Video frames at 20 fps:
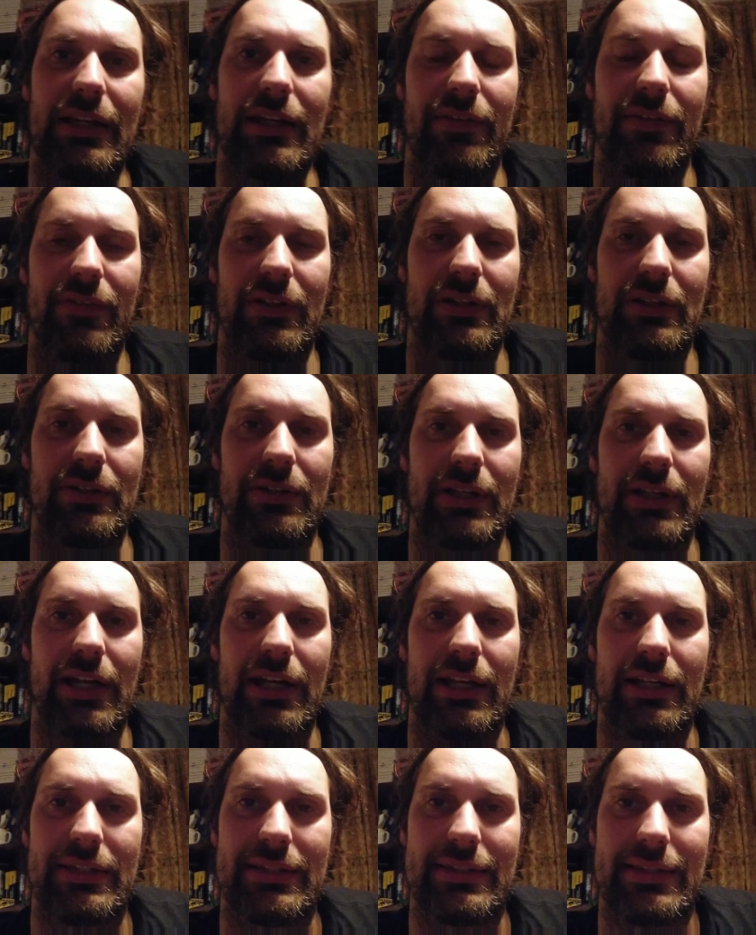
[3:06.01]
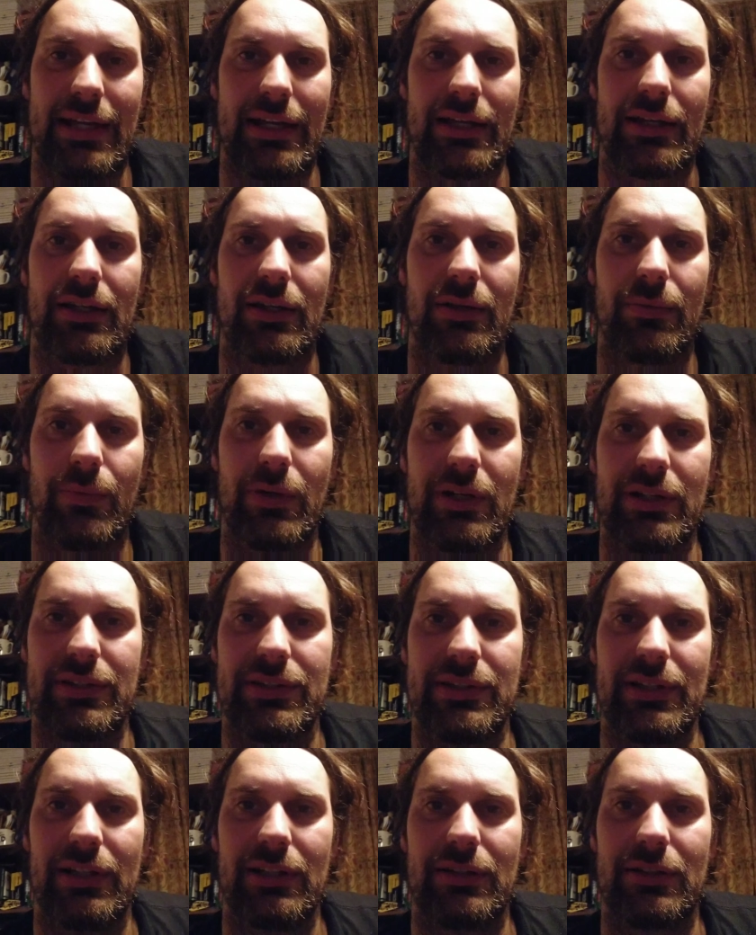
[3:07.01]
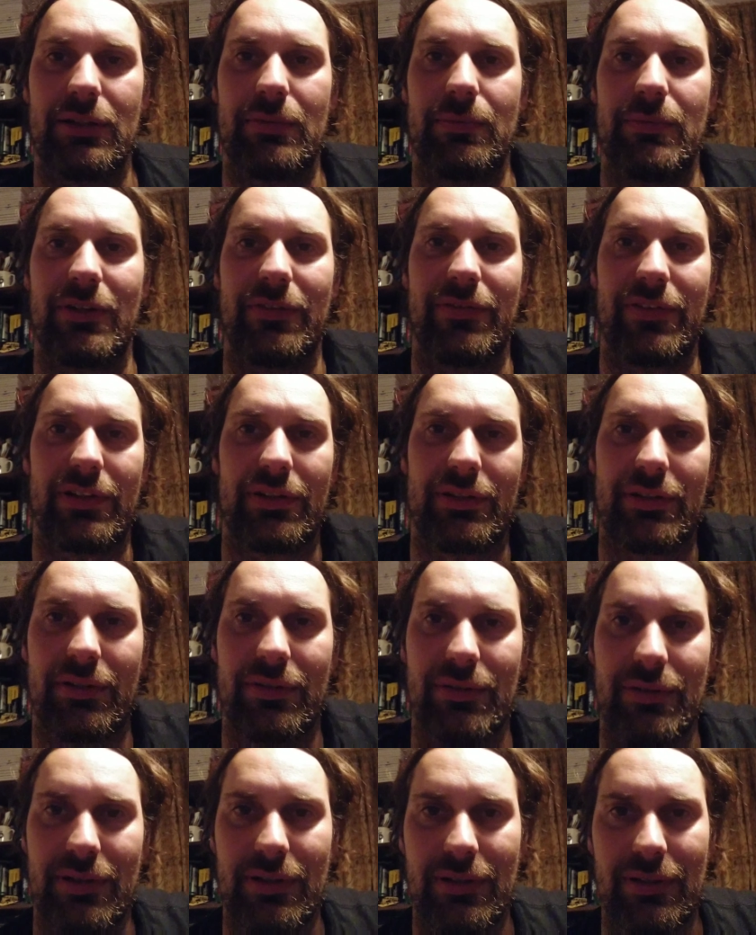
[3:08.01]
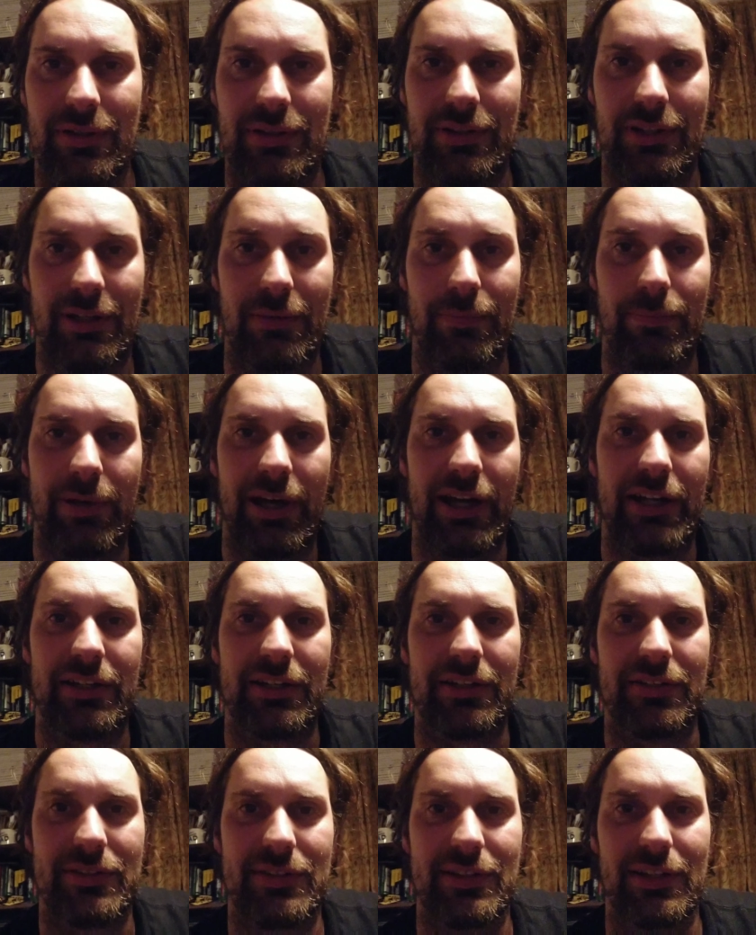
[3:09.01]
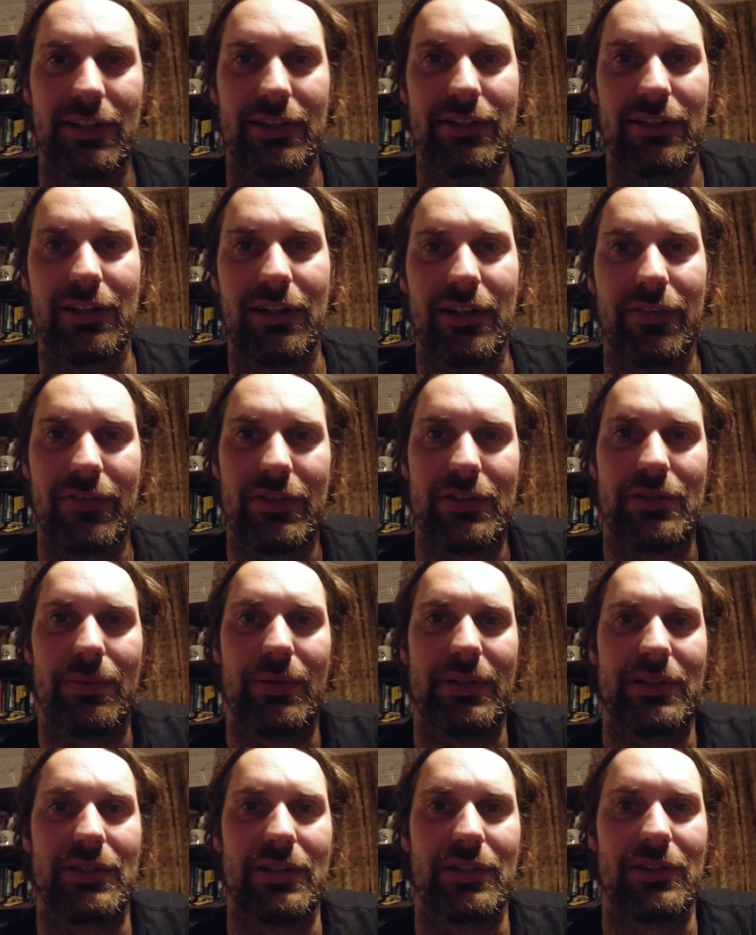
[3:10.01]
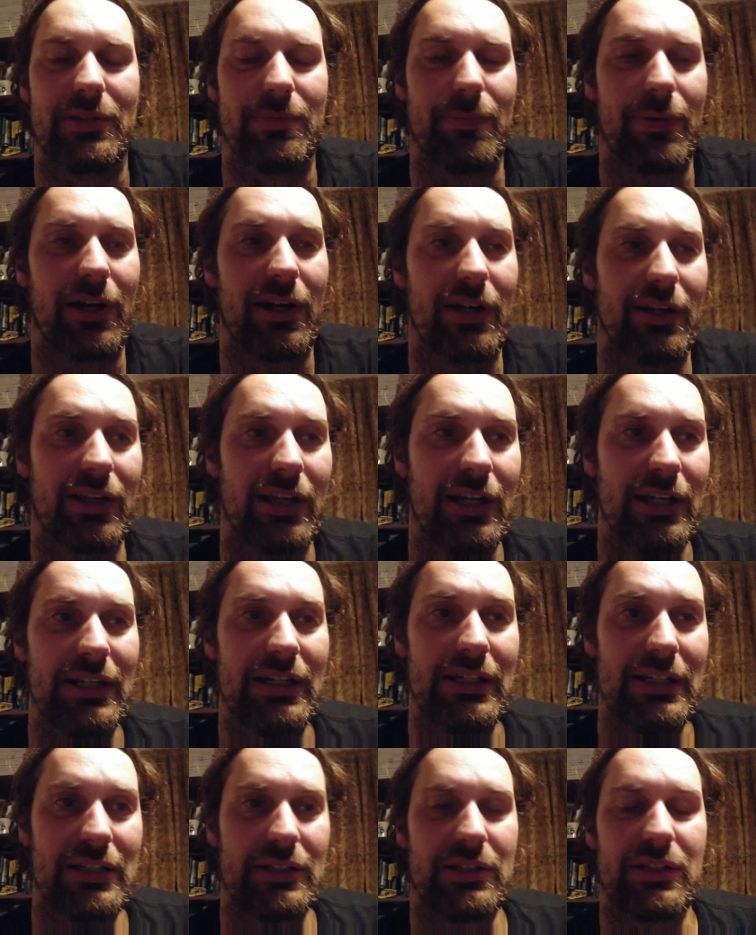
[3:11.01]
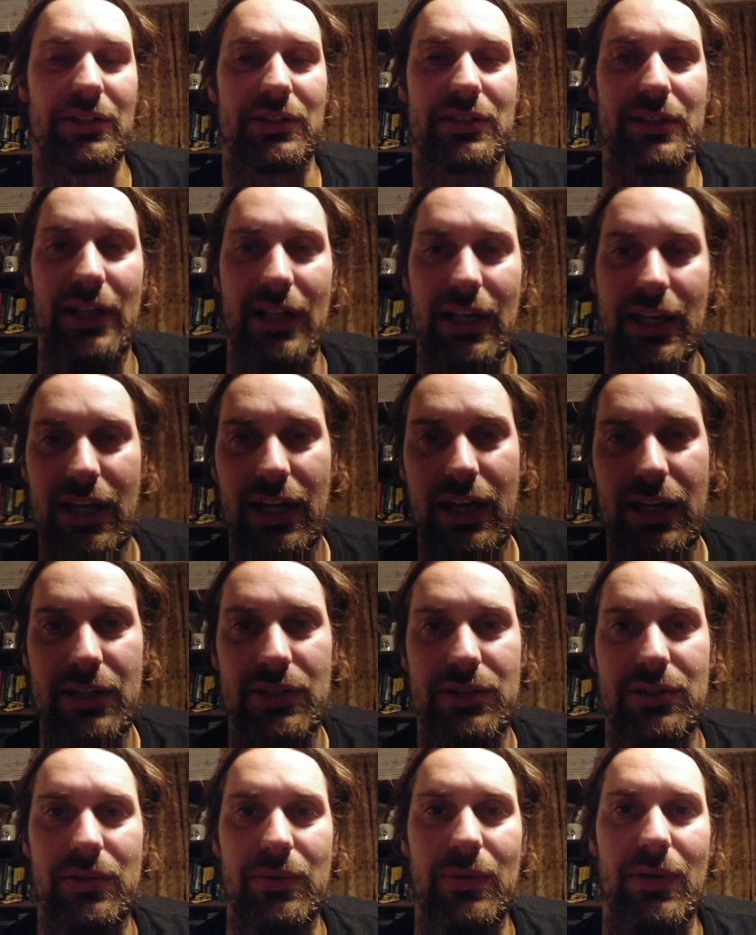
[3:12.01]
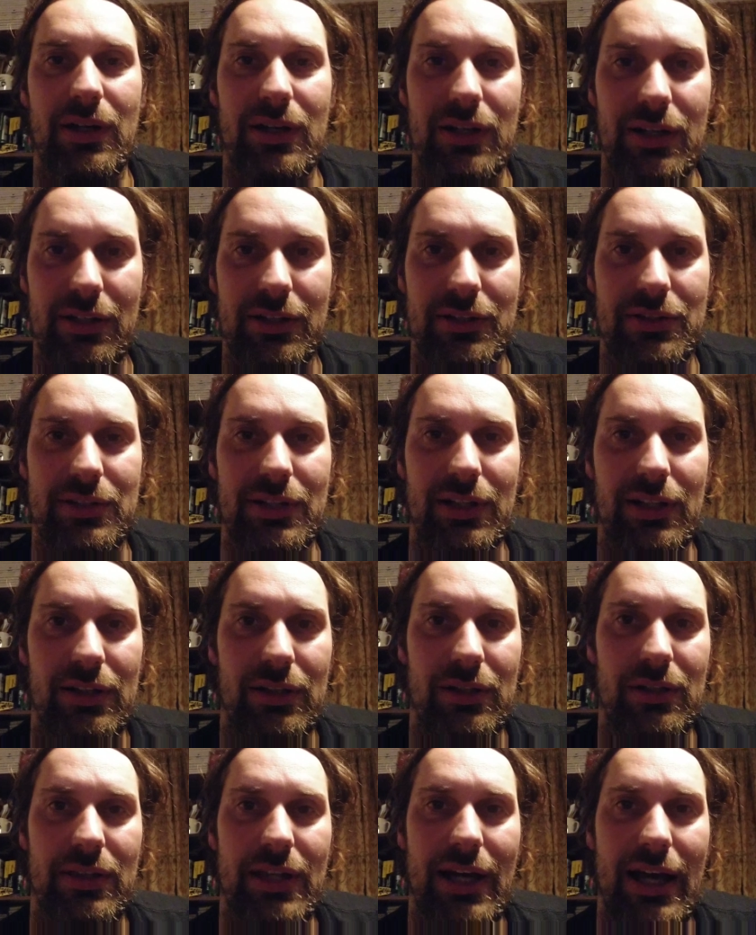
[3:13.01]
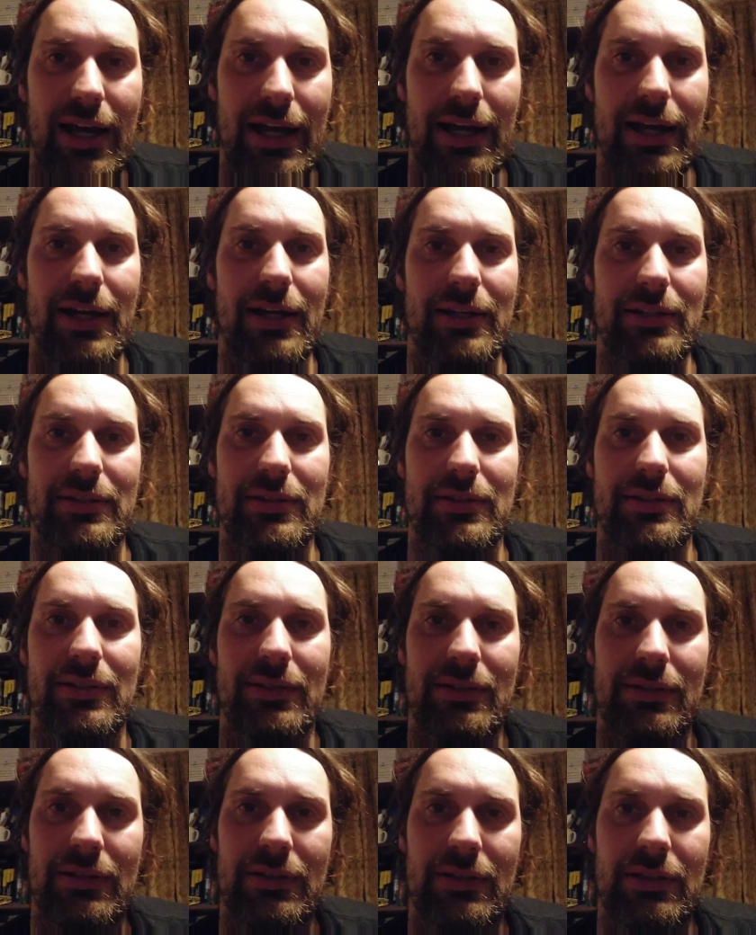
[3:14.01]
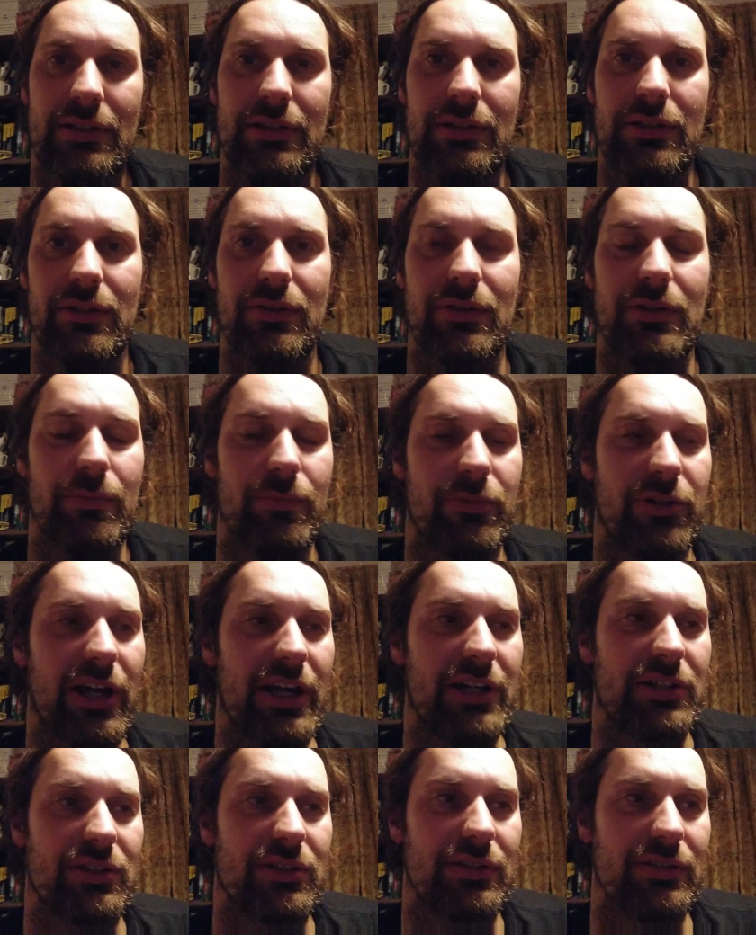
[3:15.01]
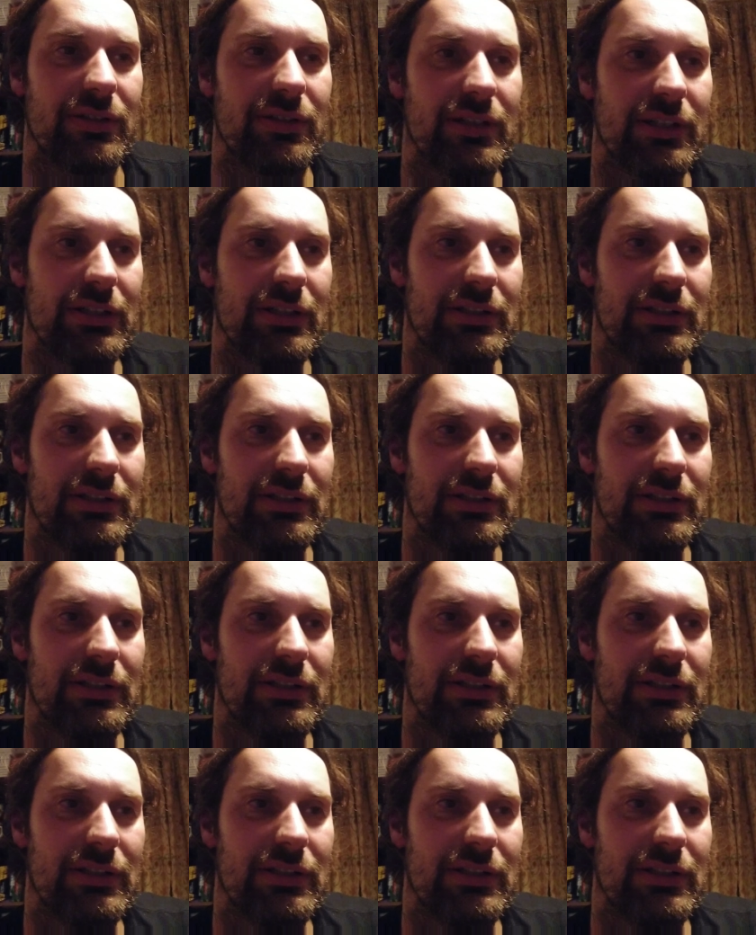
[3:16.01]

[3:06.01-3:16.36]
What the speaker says: if you don't get a sync on one cylinder, move it to the companion cylinder if it's wasted spark, just in case you are on a cylinder that has no compression.